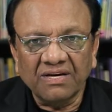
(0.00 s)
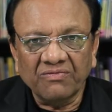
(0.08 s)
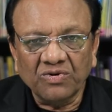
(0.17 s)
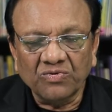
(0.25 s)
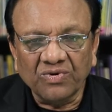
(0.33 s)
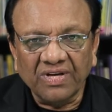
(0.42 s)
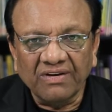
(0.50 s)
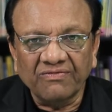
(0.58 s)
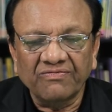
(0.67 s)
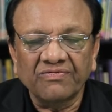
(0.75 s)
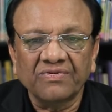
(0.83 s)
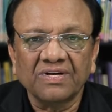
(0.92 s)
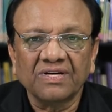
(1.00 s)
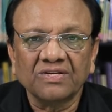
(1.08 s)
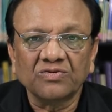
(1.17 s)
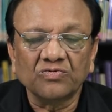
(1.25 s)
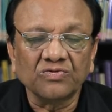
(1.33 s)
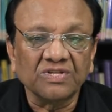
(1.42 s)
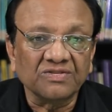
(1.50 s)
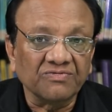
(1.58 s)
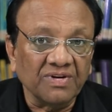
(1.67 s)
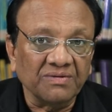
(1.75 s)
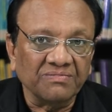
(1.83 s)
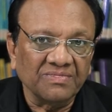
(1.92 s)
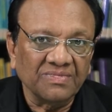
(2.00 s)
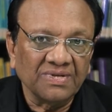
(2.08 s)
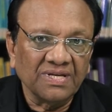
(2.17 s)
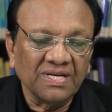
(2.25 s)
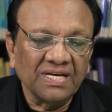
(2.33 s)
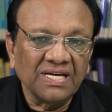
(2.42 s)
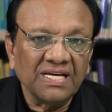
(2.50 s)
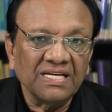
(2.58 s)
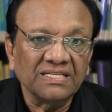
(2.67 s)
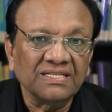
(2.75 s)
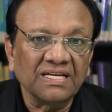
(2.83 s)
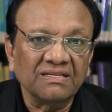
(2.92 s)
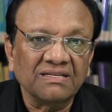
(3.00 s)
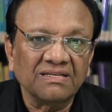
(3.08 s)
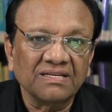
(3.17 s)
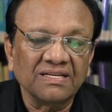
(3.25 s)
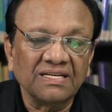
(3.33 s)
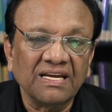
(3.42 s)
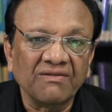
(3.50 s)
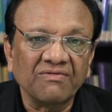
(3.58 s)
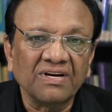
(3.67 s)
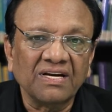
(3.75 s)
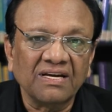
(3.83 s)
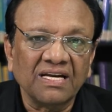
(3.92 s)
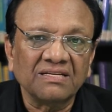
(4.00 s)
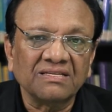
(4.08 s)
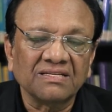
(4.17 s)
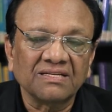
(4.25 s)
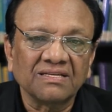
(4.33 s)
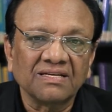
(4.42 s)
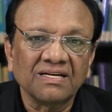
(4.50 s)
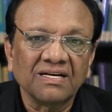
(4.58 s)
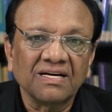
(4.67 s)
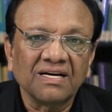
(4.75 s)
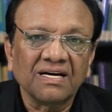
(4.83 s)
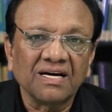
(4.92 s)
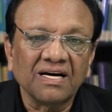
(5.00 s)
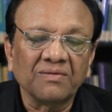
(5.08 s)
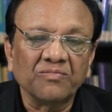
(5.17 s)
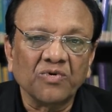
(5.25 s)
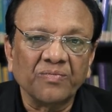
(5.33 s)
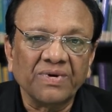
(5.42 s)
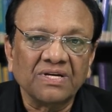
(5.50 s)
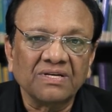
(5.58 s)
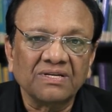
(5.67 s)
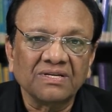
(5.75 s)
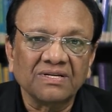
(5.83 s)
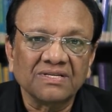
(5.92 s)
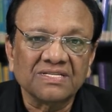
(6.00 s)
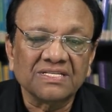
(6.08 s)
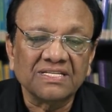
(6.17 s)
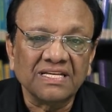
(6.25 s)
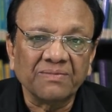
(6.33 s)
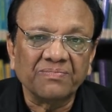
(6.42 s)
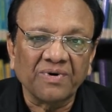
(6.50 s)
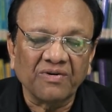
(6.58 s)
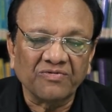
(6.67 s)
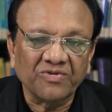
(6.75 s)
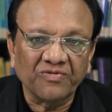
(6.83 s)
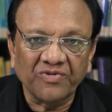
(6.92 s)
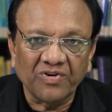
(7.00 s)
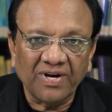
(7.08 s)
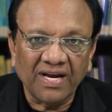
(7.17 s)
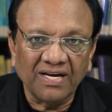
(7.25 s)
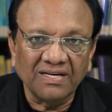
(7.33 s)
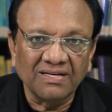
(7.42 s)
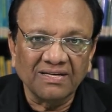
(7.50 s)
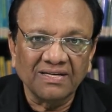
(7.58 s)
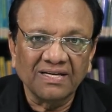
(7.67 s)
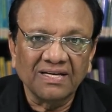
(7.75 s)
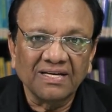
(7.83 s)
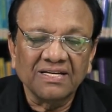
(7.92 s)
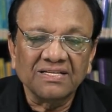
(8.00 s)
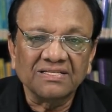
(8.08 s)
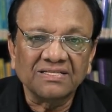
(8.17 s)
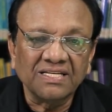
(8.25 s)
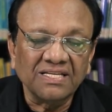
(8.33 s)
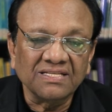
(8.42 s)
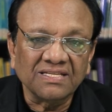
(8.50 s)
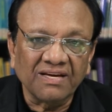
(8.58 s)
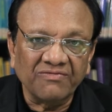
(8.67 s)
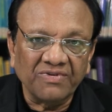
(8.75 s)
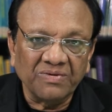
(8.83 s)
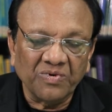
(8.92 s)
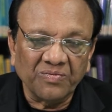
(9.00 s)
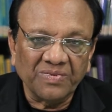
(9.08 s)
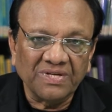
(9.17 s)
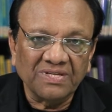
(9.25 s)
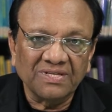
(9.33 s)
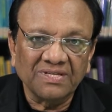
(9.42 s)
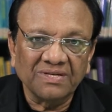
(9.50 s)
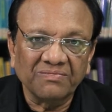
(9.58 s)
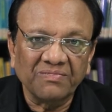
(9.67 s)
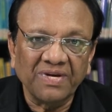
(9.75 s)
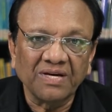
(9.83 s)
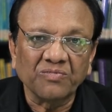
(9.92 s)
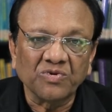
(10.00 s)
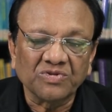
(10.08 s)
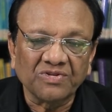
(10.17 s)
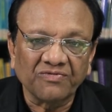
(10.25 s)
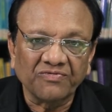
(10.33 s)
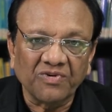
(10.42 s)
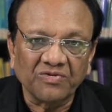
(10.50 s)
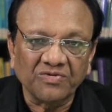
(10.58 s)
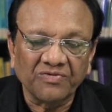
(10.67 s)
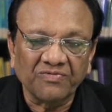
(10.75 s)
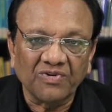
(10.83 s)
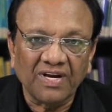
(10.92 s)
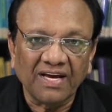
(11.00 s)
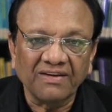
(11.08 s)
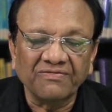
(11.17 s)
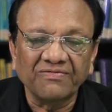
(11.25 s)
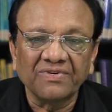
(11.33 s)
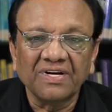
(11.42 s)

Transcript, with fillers: I want to give through this film is that never let a moment slip out of your hand. Seize every moment, make most of out of your life